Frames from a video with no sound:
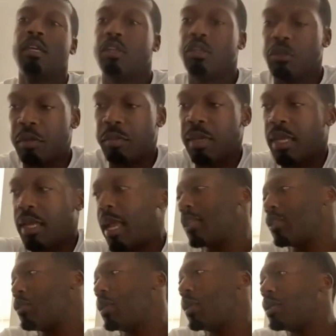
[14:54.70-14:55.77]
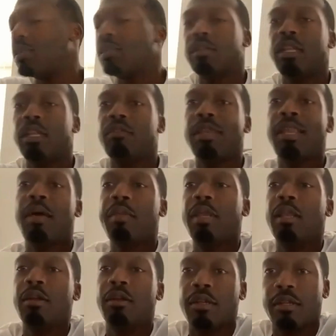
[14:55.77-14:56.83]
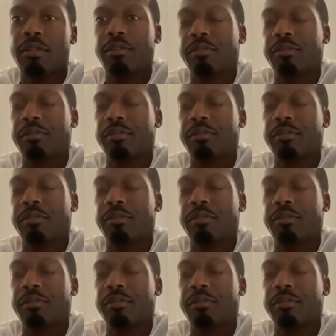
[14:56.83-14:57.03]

do it, man. Ask questions. Never not be learning.